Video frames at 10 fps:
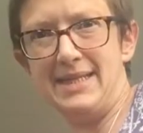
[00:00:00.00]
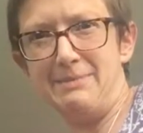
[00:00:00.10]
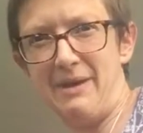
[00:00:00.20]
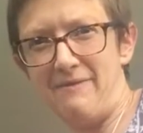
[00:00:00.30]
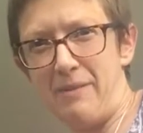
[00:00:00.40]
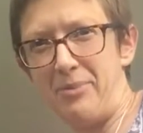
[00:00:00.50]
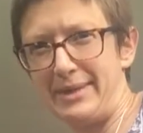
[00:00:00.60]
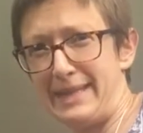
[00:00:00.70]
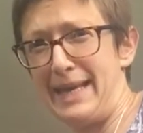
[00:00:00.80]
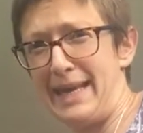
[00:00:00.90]
So this bit of fabric
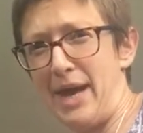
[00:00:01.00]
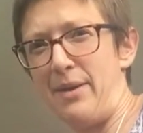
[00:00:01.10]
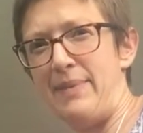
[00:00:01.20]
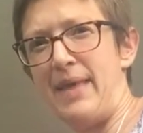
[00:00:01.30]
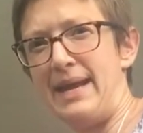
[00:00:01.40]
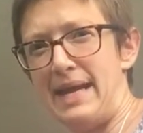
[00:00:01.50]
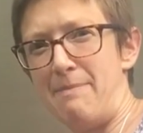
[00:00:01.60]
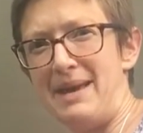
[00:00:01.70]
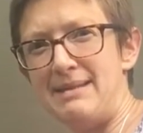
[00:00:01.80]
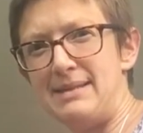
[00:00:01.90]
is going to go in their knee
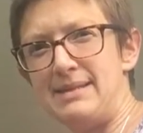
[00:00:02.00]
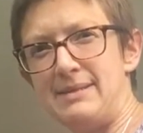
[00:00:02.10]
pits,